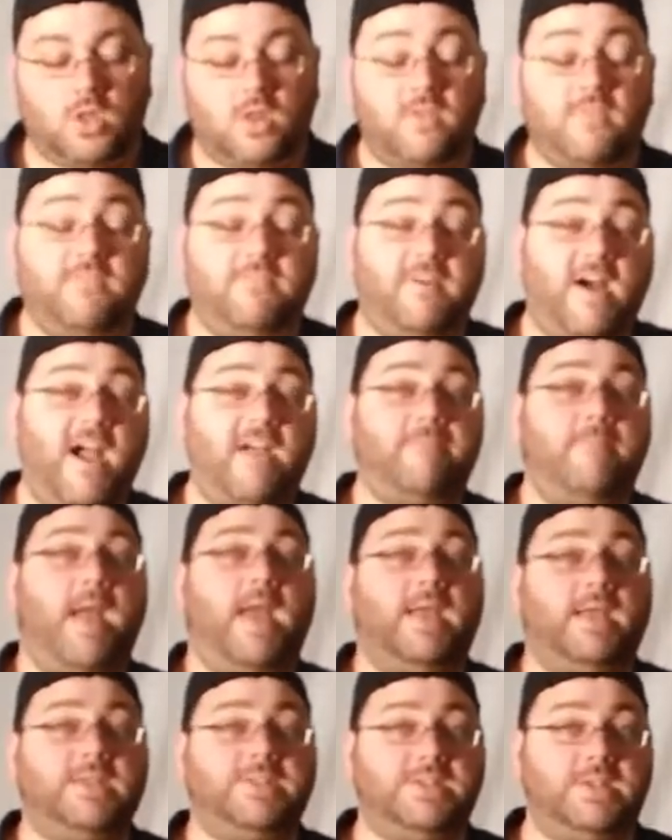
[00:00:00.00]
5
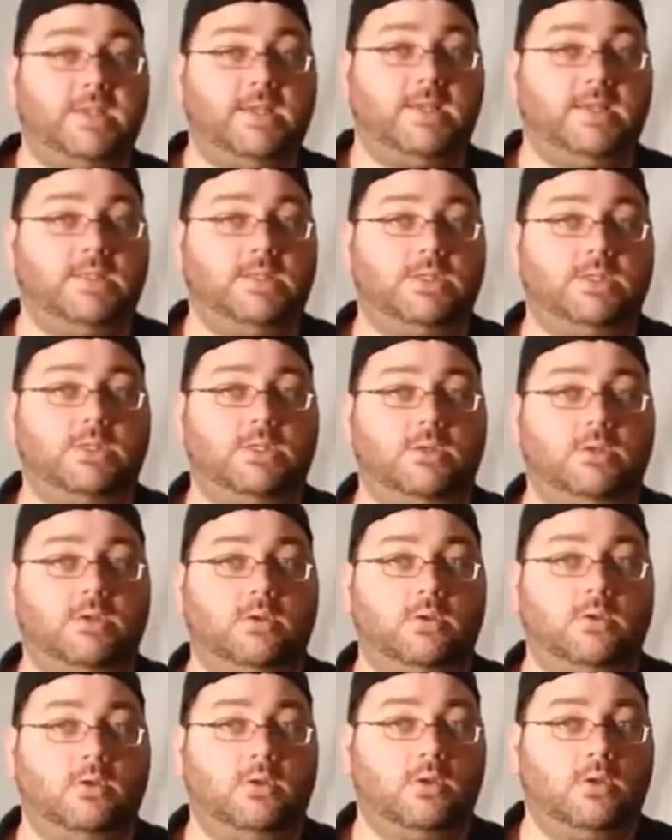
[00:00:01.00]
magazines,
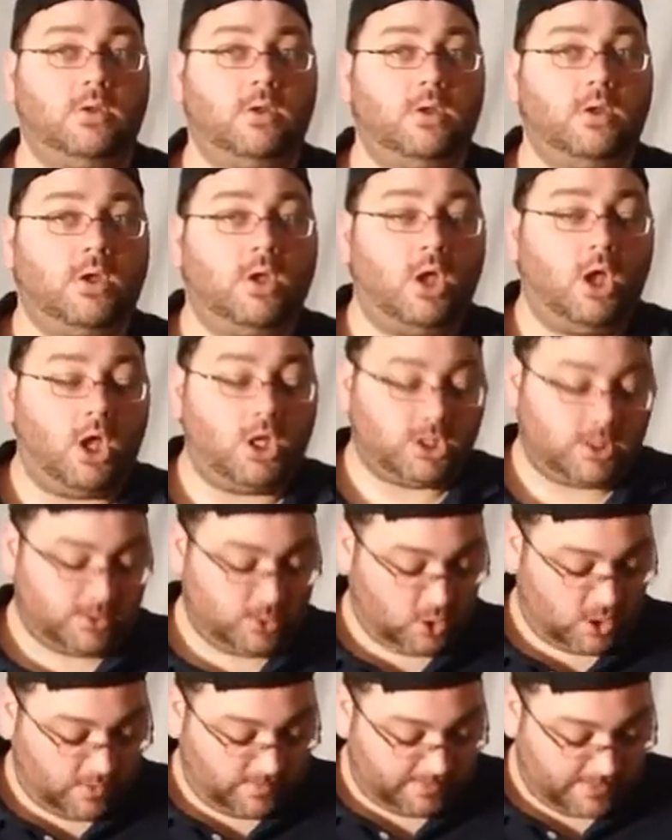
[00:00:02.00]
some
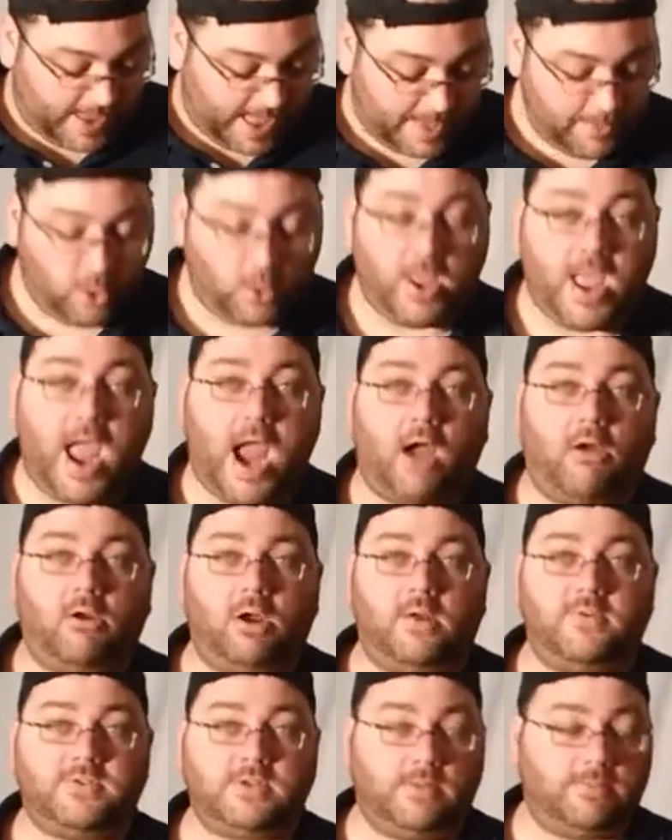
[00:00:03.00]
sort of ammo
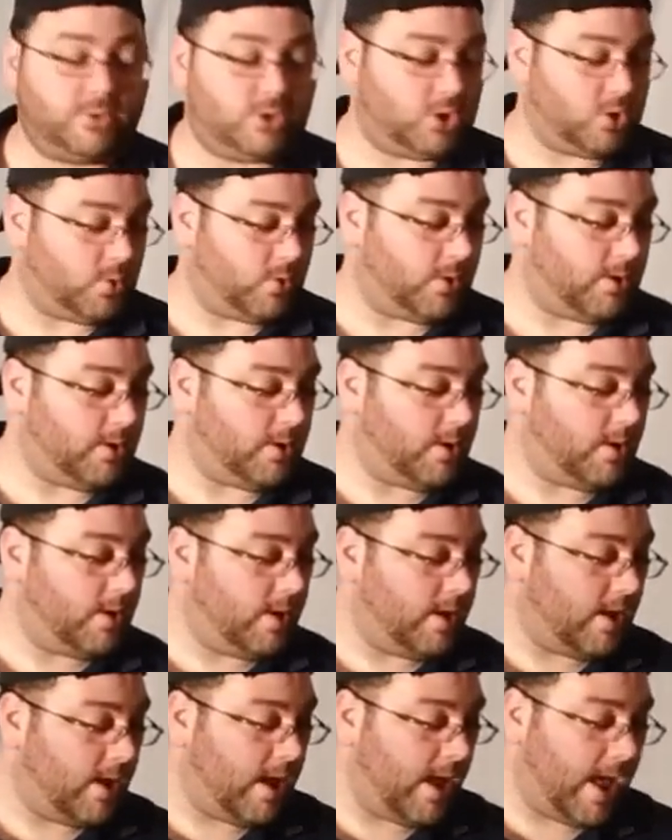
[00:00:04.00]
carrier of some sort,
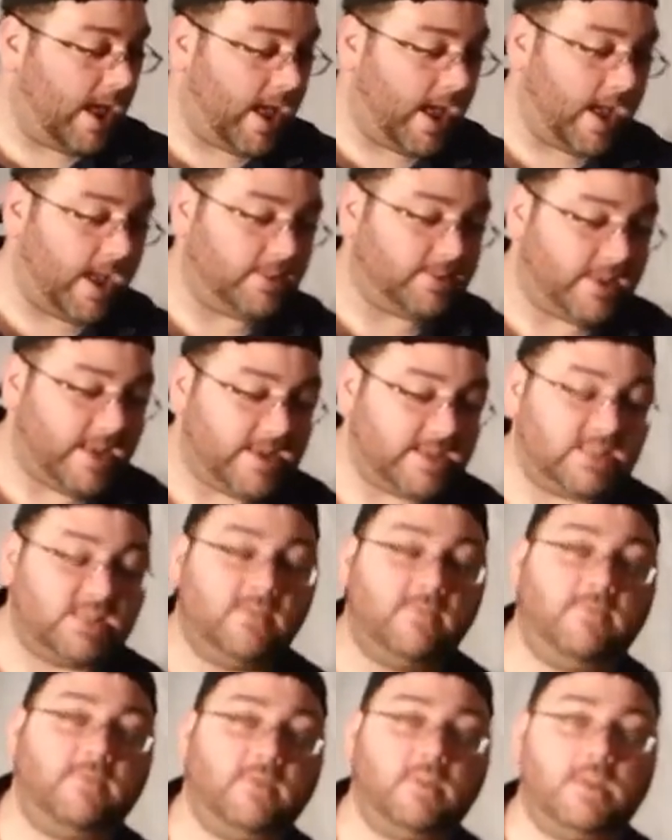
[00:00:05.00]
and a
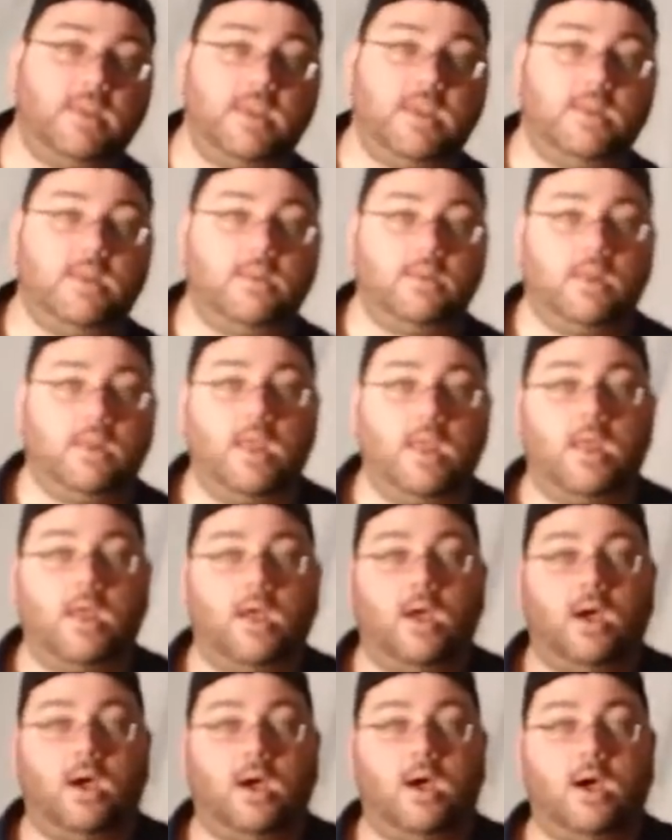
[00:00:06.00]
civilian
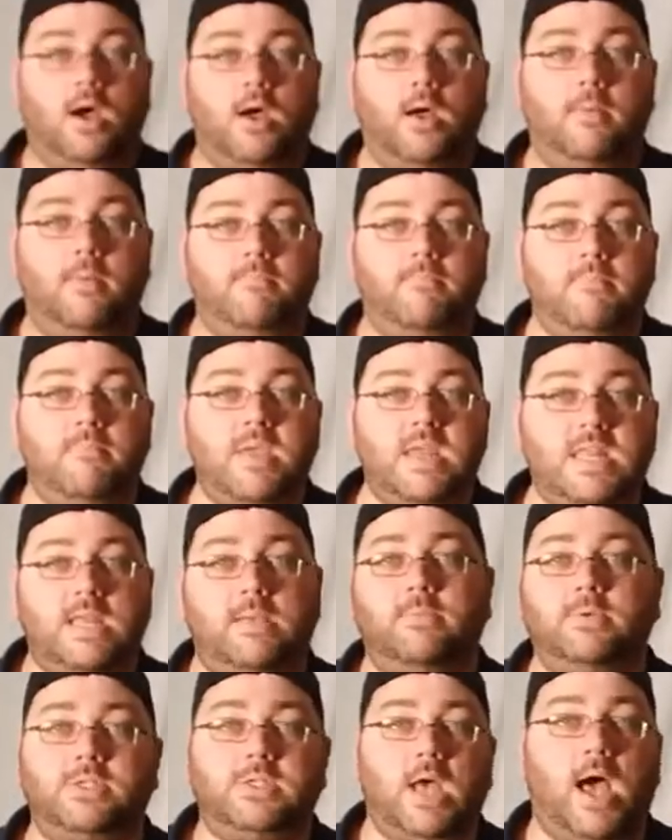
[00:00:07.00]

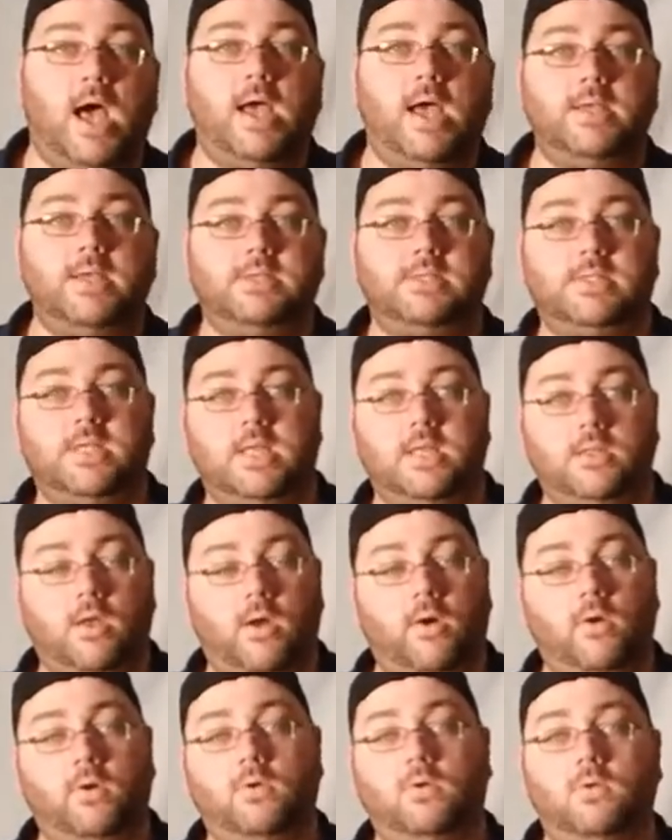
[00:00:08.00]
medium-sized
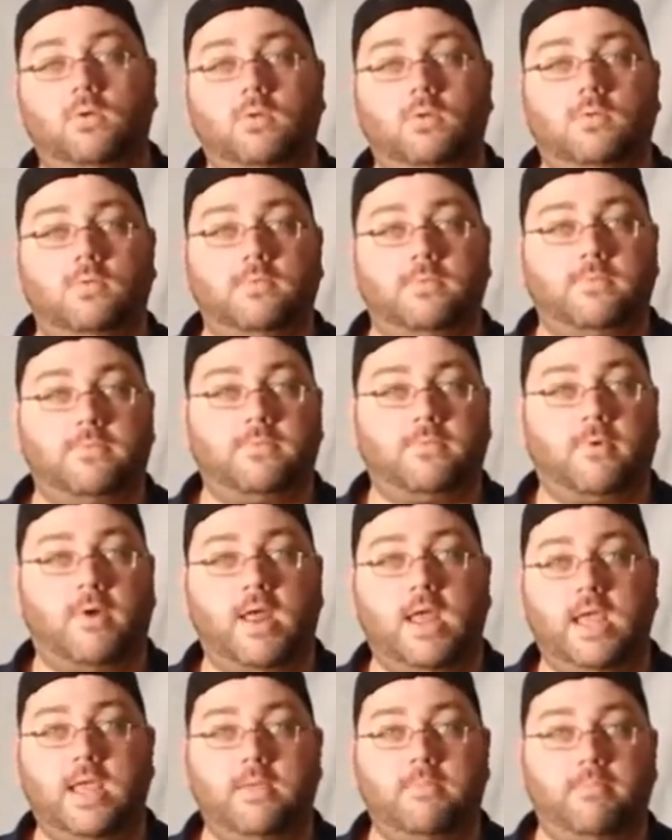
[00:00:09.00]
internal
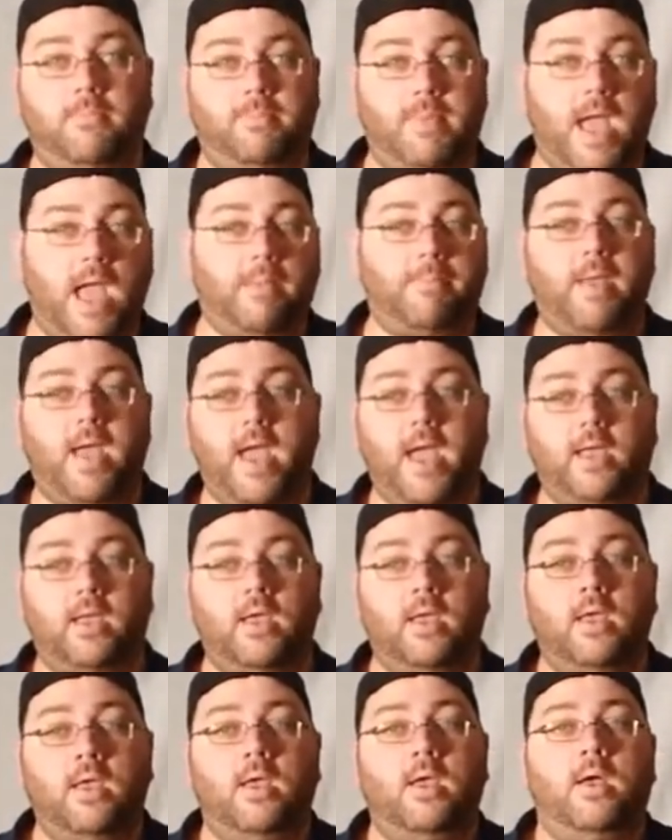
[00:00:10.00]
frame backpack,
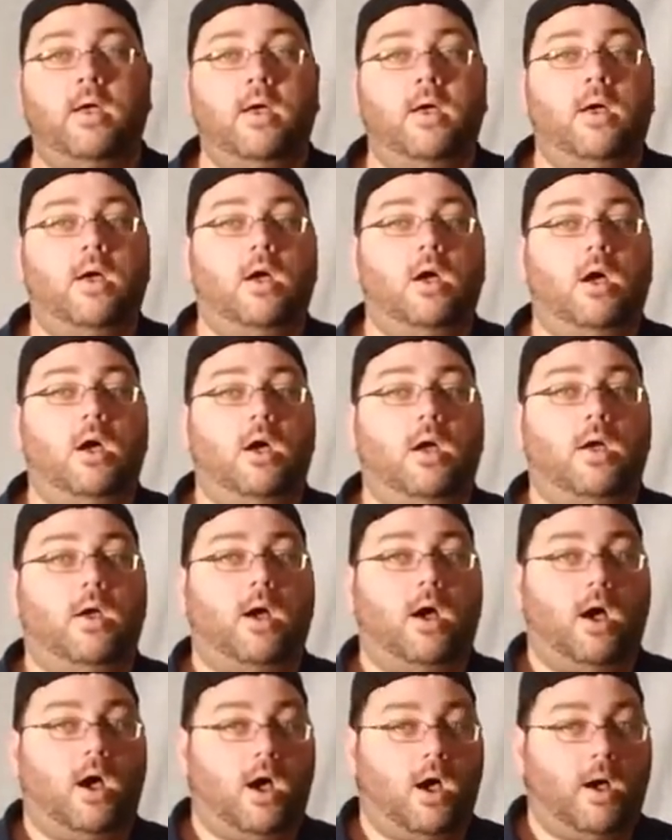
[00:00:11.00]

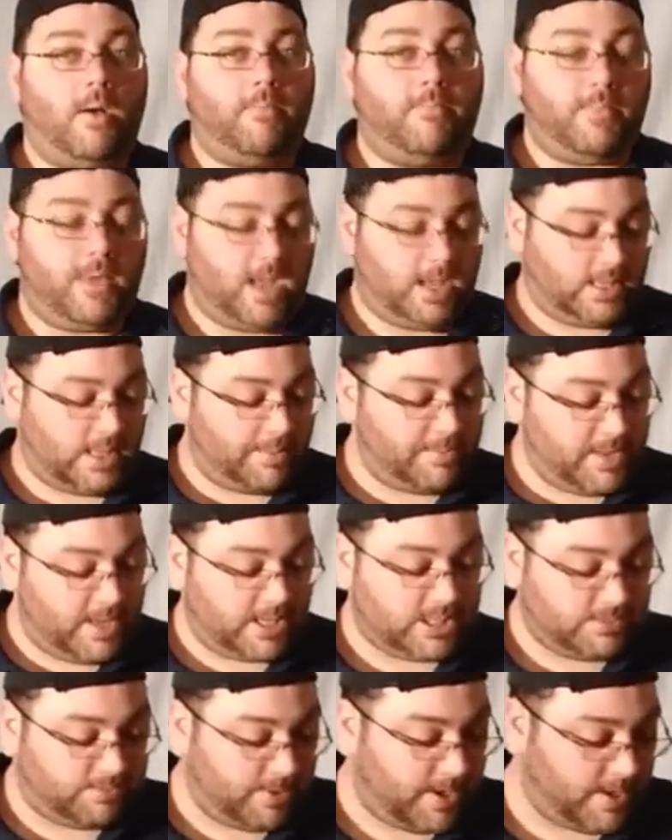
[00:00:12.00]
and let me
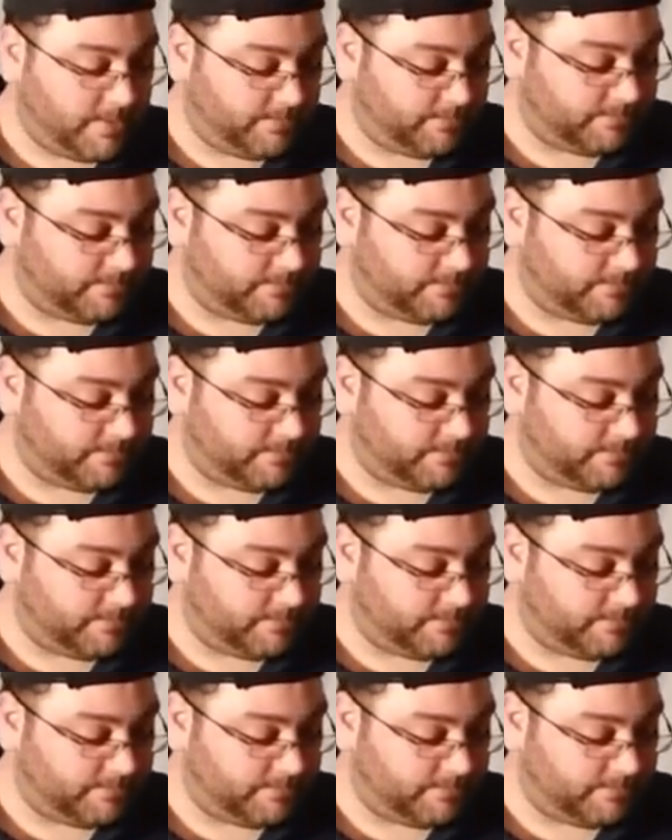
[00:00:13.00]
explain.